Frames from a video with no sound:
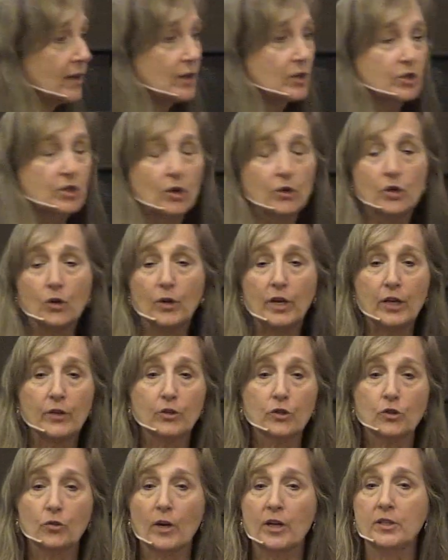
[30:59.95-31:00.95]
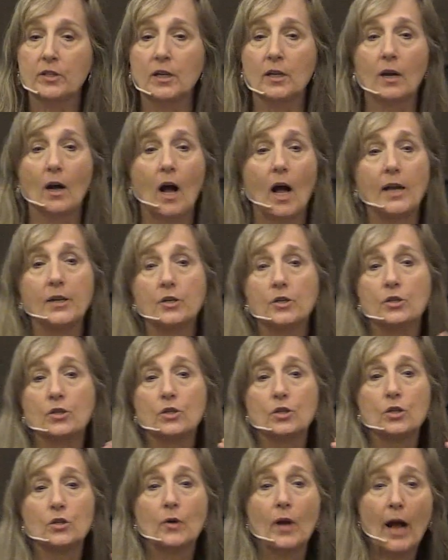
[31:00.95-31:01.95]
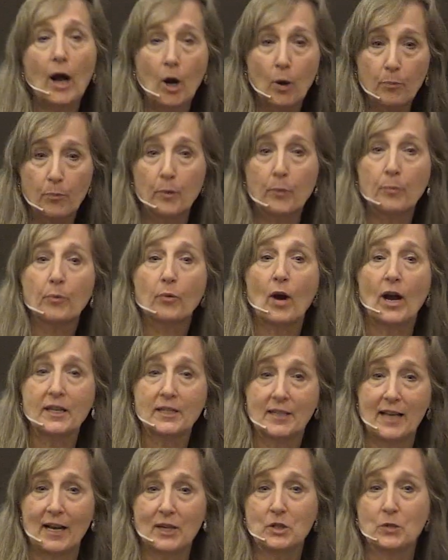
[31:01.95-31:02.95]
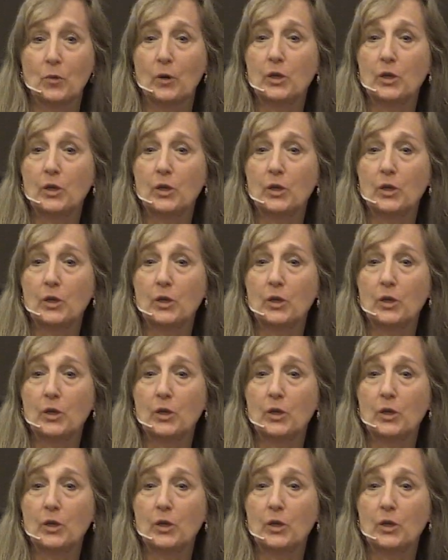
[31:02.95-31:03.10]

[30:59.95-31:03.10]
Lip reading: So you're either trusting God to help process